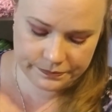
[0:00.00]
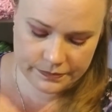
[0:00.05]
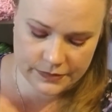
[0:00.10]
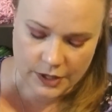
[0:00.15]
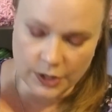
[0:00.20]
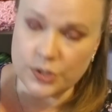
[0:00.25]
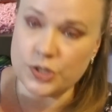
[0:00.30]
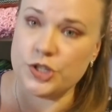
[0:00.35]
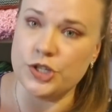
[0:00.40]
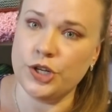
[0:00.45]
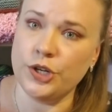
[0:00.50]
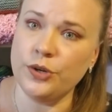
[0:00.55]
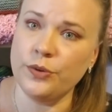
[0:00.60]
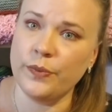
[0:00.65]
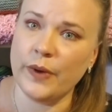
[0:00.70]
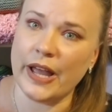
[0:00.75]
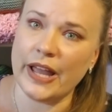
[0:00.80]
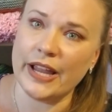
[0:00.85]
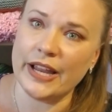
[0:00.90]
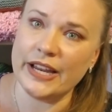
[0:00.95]
There are 2
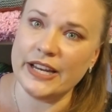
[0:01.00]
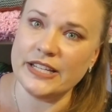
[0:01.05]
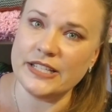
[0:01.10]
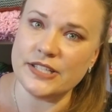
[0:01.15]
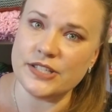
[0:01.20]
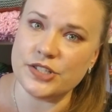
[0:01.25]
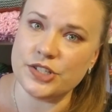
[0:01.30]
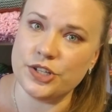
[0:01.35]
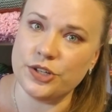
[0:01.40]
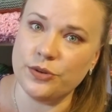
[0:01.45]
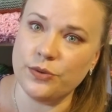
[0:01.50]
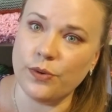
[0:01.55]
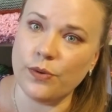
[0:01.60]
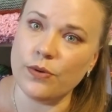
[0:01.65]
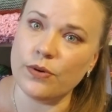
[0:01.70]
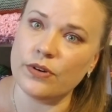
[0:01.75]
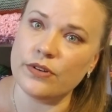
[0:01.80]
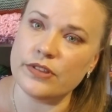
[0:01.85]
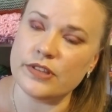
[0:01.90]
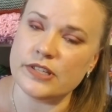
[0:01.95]
ways to
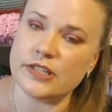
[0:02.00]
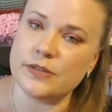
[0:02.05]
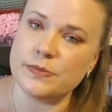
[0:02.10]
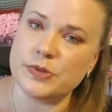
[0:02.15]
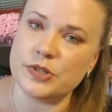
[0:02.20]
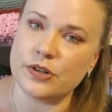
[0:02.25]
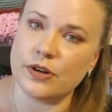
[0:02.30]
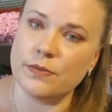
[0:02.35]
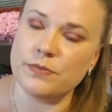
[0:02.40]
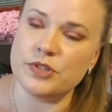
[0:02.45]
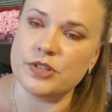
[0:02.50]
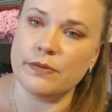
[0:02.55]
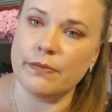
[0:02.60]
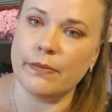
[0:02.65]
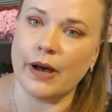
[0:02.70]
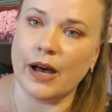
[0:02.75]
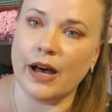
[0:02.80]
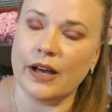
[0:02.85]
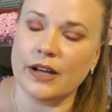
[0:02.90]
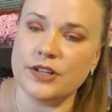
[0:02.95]
order the subscription
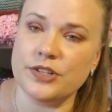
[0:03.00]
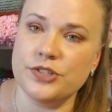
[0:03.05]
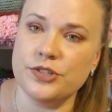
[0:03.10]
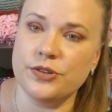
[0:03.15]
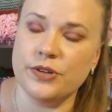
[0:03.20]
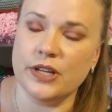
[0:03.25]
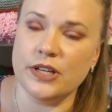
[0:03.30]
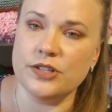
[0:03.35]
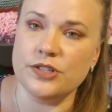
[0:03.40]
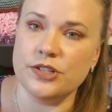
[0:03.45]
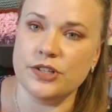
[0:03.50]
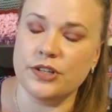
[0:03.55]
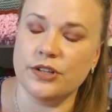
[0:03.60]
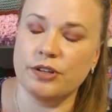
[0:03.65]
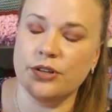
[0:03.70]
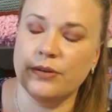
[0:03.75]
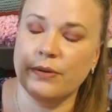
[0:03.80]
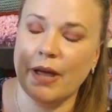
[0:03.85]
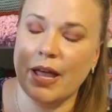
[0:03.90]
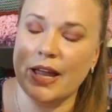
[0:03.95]
box. You can
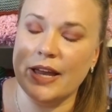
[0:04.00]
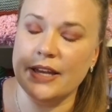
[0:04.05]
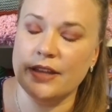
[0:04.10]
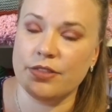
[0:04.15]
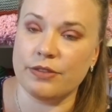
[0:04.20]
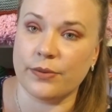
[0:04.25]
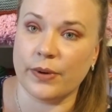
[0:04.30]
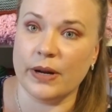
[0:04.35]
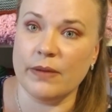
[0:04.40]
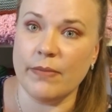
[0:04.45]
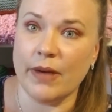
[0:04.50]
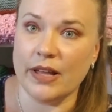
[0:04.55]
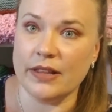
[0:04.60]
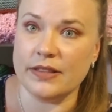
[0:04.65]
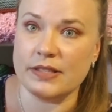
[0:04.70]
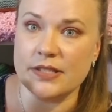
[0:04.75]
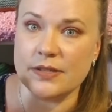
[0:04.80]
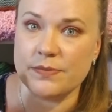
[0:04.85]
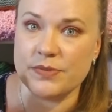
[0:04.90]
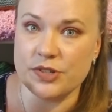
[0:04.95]
do a
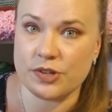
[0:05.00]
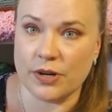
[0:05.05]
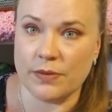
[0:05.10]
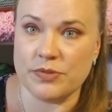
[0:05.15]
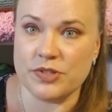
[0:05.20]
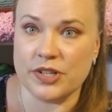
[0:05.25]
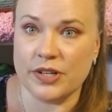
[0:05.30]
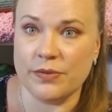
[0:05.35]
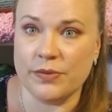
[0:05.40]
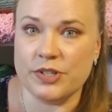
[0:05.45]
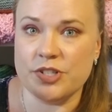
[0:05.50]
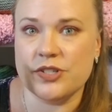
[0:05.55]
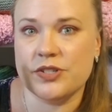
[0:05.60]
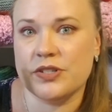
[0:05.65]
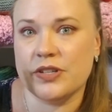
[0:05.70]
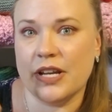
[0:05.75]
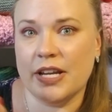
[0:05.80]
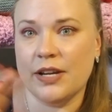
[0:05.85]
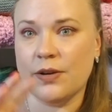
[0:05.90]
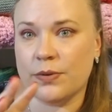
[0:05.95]
3-month subscription, which
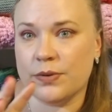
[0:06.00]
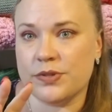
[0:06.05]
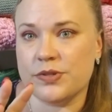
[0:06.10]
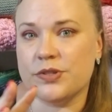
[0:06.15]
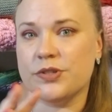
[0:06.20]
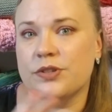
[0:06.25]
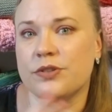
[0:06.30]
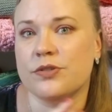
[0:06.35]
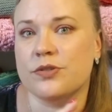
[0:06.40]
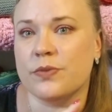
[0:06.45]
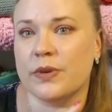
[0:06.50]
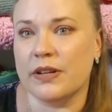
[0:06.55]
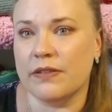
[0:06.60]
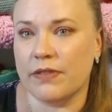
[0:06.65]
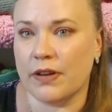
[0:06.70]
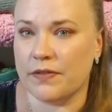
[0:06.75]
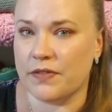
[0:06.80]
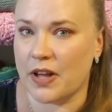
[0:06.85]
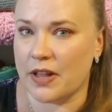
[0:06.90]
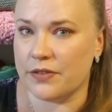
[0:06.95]
is equals to
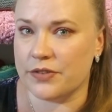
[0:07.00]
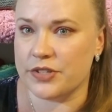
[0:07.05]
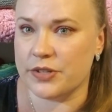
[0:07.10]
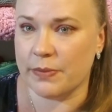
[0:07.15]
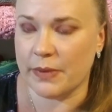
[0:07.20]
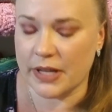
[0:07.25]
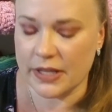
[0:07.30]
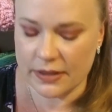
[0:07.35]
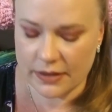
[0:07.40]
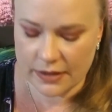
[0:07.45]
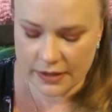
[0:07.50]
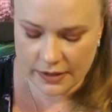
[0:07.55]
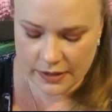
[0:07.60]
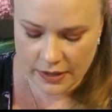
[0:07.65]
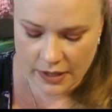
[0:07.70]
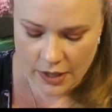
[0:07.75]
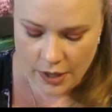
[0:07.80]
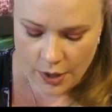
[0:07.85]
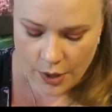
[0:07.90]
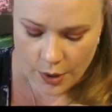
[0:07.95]
$25 a month,
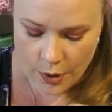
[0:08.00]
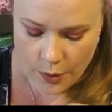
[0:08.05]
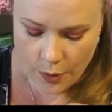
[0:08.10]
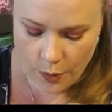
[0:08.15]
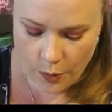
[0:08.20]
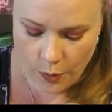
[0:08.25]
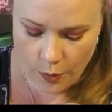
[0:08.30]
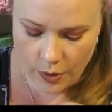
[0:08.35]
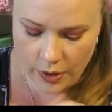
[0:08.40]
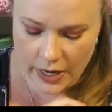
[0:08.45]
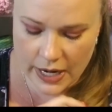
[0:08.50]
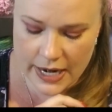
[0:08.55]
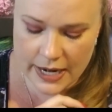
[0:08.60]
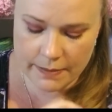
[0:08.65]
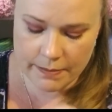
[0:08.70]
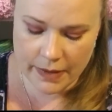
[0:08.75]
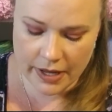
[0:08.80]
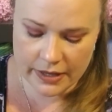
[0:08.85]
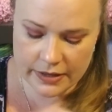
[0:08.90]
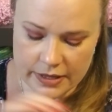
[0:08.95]
or a
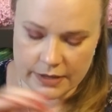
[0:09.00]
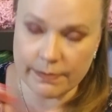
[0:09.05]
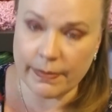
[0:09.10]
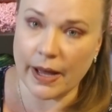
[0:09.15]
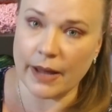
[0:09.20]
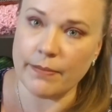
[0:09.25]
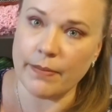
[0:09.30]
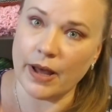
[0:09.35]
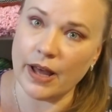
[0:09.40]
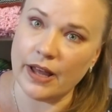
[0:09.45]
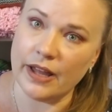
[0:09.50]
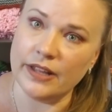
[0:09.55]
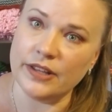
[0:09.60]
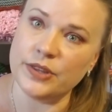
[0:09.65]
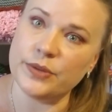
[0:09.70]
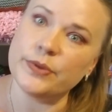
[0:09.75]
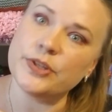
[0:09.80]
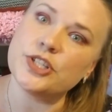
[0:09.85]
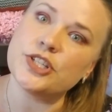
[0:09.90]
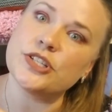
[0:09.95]
month by
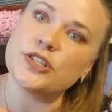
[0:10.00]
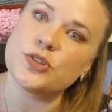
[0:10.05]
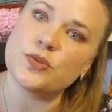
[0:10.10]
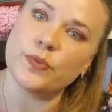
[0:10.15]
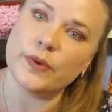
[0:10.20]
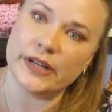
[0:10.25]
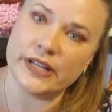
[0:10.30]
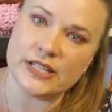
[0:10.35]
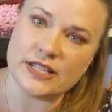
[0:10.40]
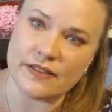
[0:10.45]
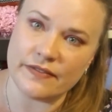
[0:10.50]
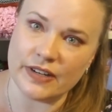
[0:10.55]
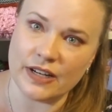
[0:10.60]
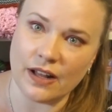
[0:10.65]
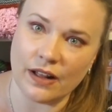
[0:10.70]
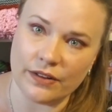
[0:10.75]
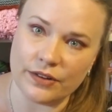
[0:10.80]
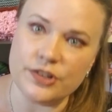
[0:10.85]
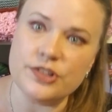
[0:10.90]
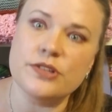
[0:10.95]
month, which is
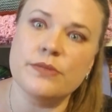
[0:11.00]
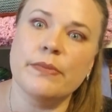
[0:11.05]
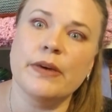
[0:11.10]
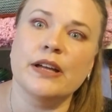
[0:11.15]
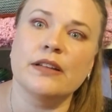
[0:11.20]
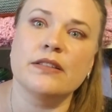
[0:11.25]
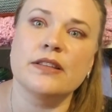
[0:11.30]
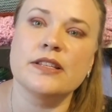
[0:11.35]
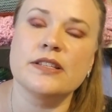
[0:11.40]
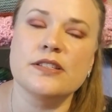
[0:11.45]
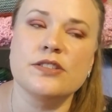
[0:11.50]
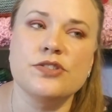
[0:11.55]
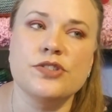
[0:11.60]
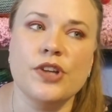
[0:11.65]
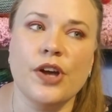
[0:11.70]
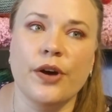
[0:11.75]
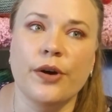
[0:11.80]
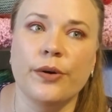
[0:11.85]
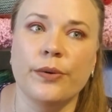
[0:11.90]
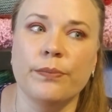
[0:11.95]
$27 a month.
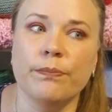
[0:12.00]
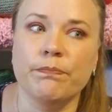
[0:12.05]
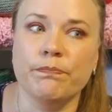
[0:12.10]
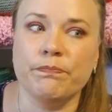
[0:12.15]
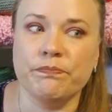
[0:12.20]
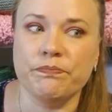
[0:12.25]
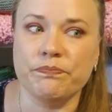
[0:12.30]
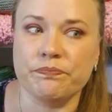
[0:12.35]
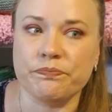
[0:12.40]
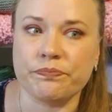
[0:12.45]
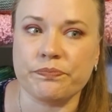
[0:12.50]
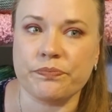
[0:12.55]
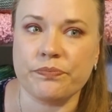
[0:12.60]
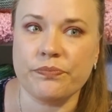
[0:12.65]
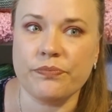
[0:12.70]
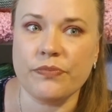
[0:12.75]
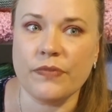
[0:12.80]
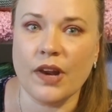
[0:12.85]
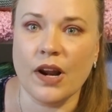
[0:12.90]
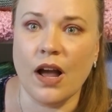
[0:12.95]
So
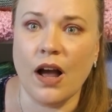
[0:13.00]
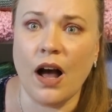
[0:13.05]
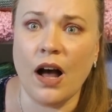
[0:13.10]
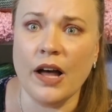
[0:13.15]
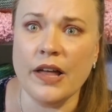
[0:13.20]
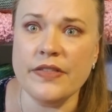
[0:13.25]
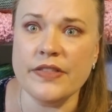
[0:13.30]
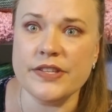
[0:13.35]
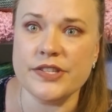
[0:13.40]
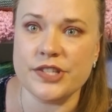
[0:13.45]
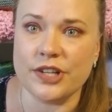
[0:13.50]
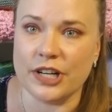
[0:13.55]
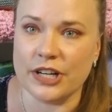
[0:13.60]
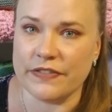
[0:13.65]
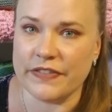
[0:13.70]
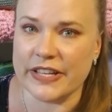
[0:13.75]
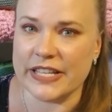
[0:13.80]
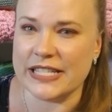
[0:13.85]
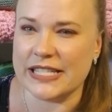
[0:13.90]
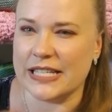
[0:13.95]
on the
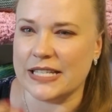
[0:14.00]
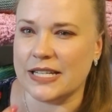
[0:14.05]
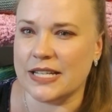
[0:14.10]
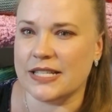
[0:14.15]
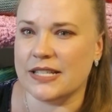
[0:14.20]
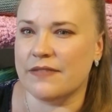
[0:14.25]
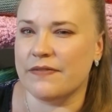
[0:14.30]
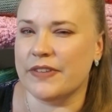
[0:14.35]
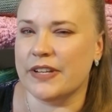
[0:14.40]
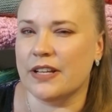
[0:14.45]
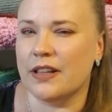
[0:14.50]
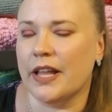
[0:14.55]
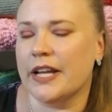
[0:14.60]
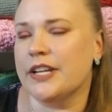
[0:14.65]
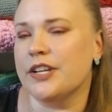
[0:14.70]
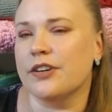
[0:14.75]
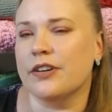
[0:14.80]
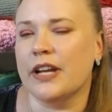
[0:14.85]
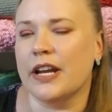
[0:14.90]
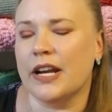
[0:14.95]
surface, it doesn't feel
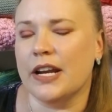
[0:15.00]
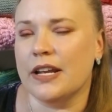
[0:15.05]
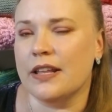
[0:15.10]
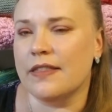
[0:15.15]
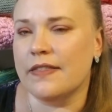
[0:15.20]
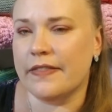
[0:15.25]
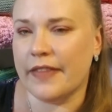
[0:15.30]
like you're getting